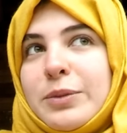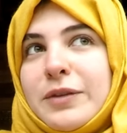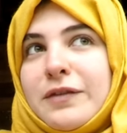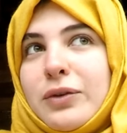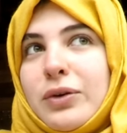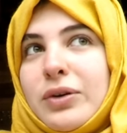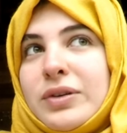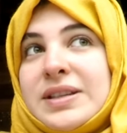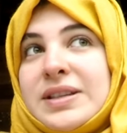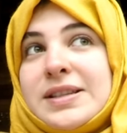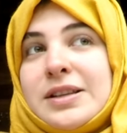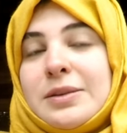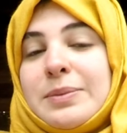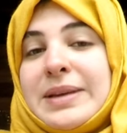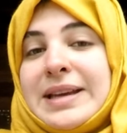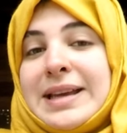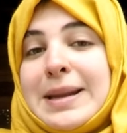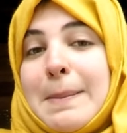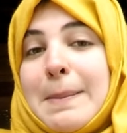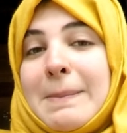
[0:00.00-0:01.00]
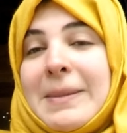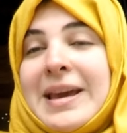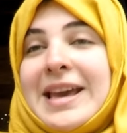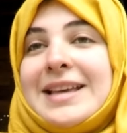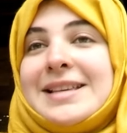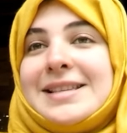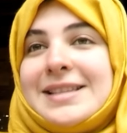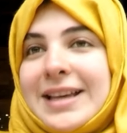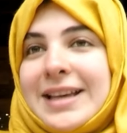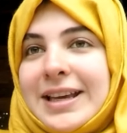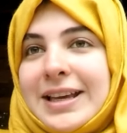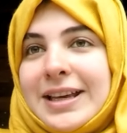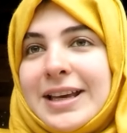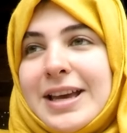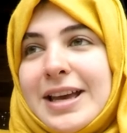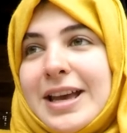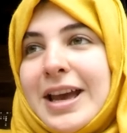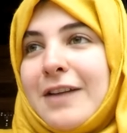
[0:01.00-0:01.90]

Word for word: before this will be an amazing